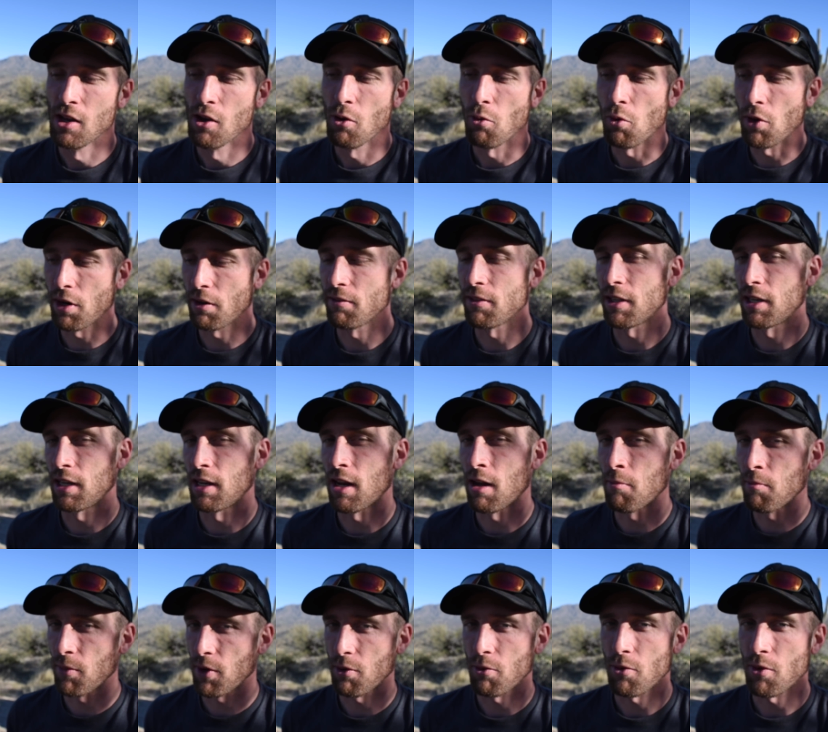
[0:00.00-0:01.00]
One of the
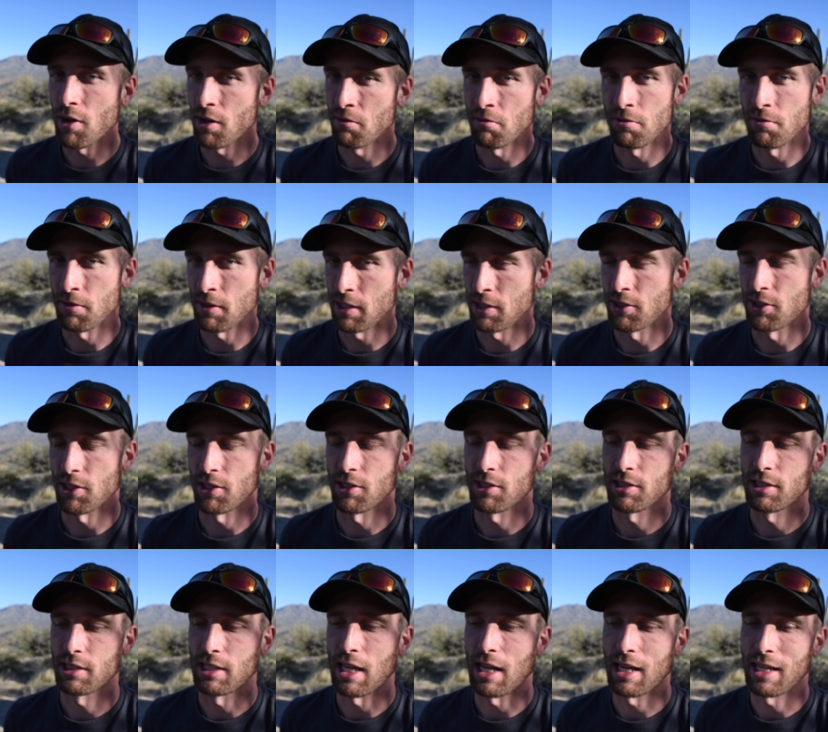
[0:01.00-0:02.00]
#1
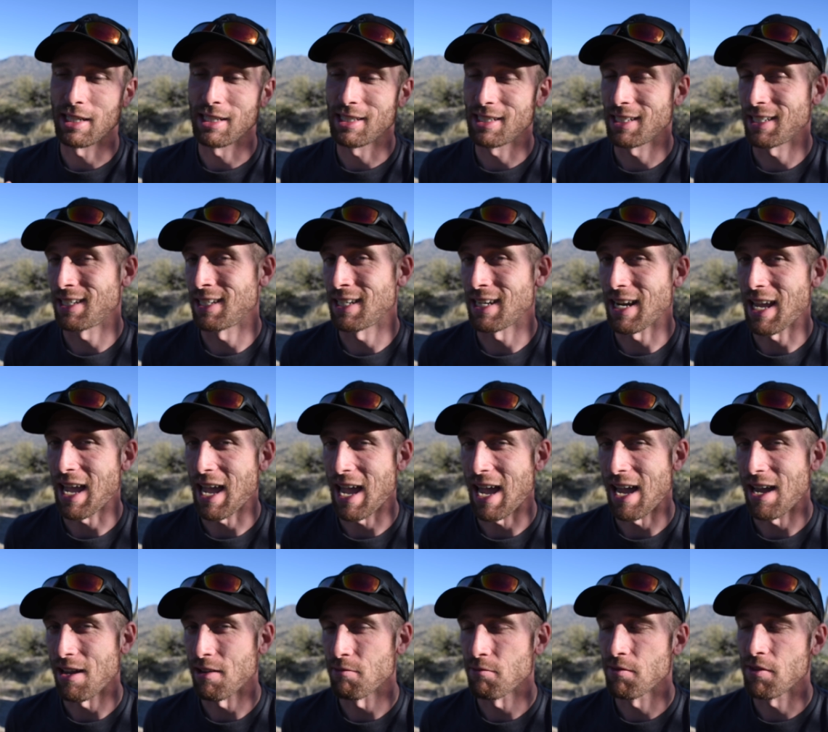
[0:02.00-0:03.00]
features that it didn't
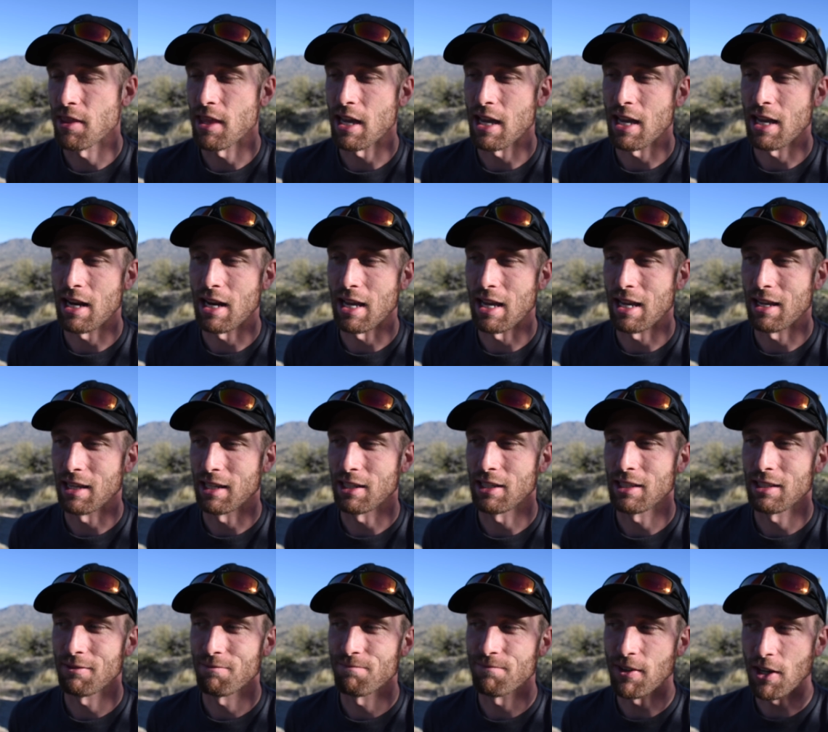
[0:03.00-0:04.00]
have that I
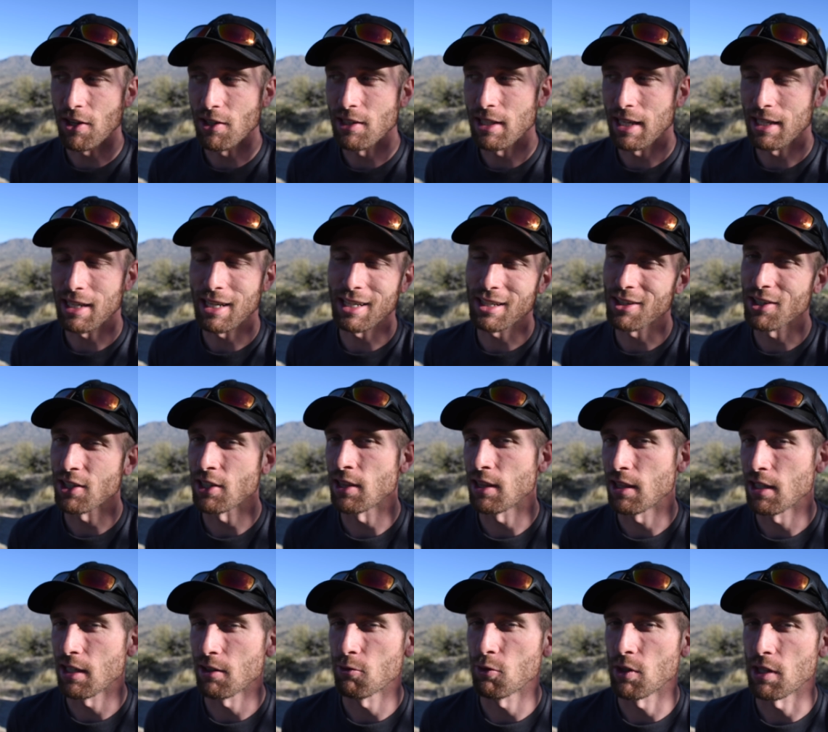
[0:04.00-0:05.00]
felt like I
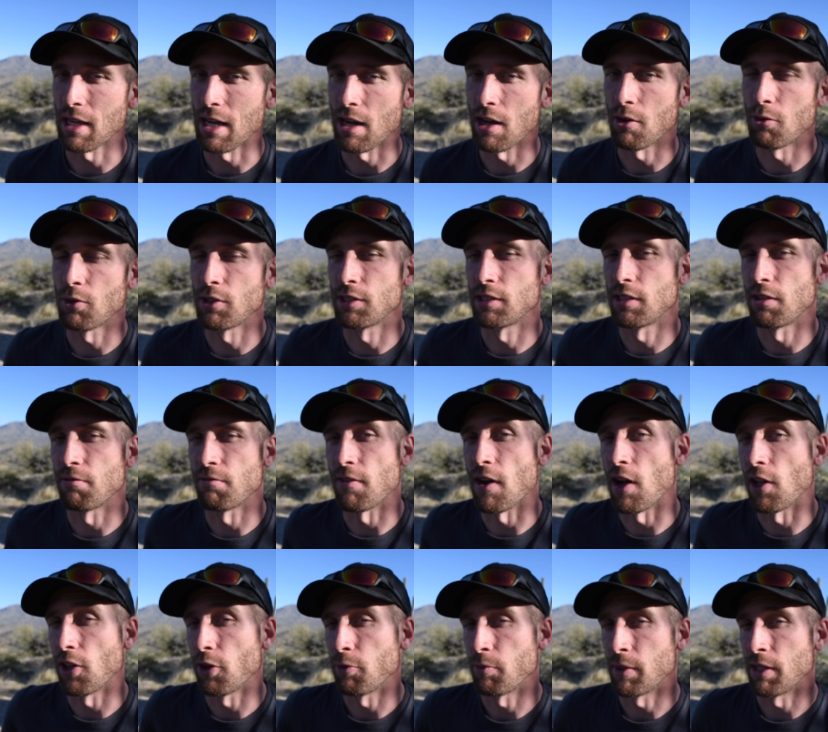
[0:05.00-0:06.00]
couldn't live without was the
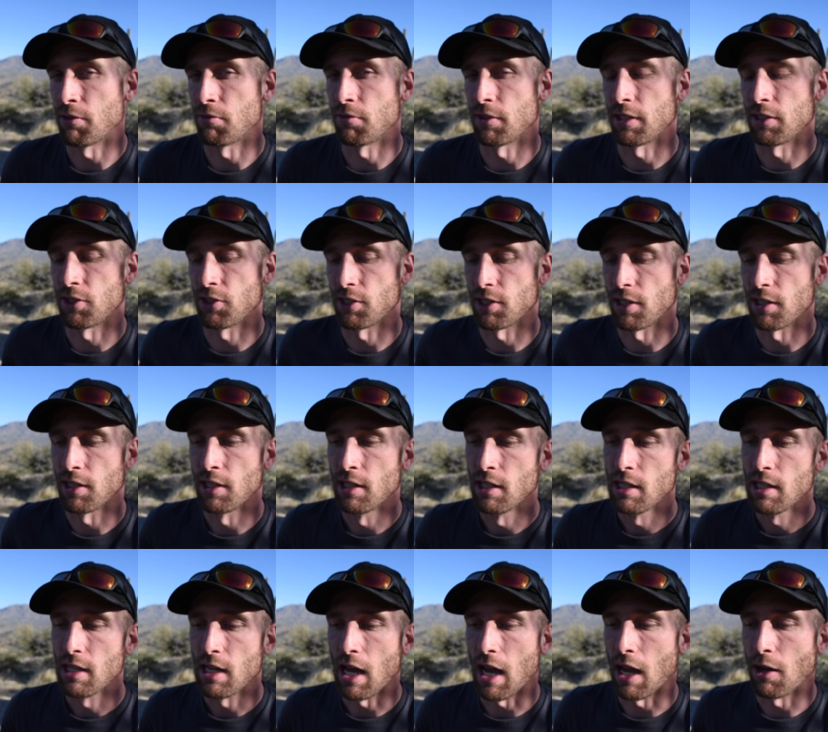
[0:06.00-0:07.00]
follow me feature.
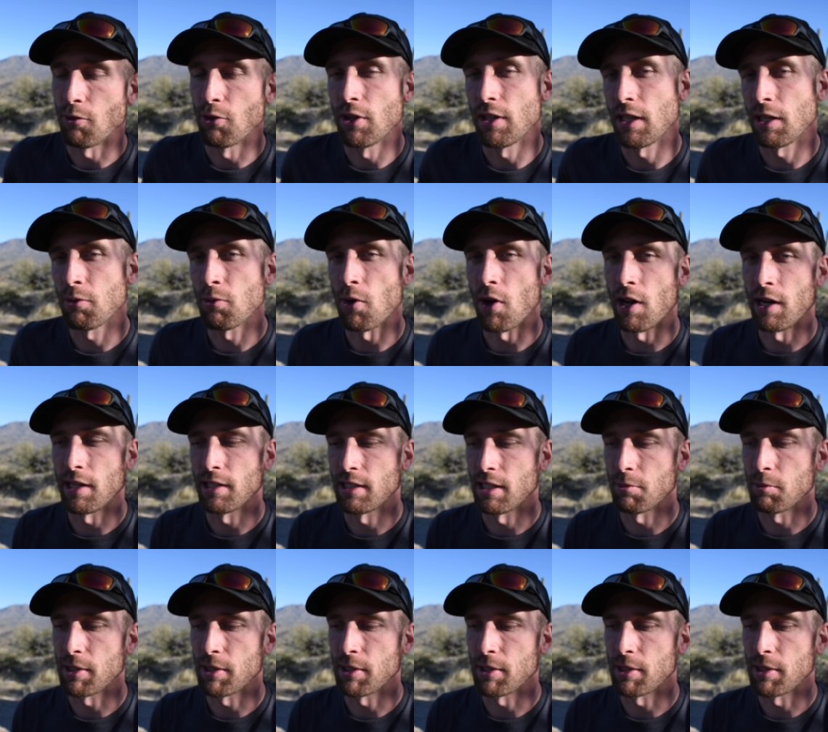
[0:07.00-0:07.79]
I really wanted to